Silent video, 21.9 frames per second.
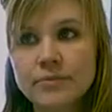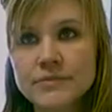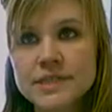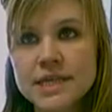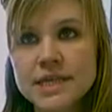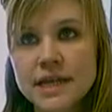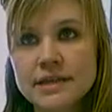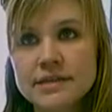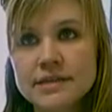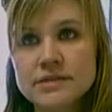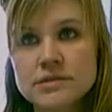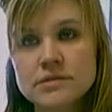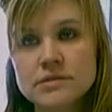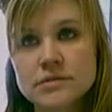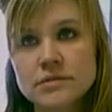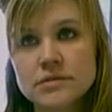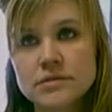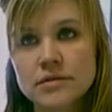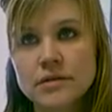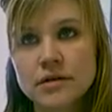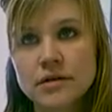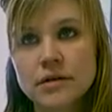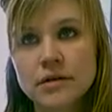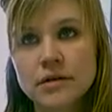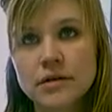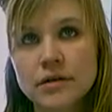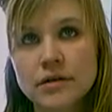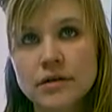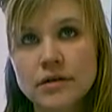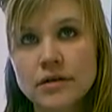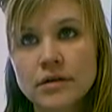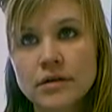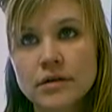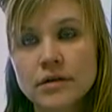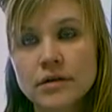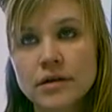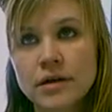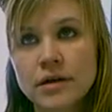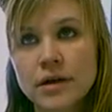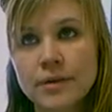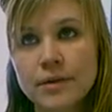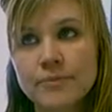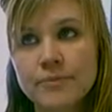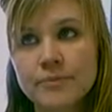takes, how
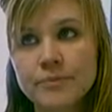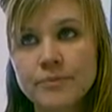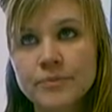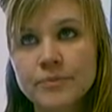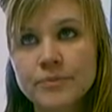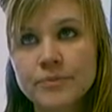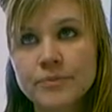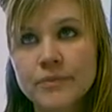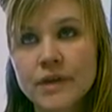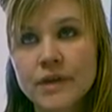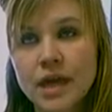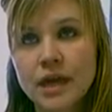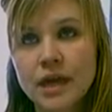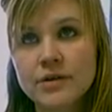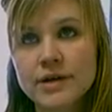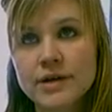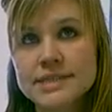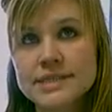do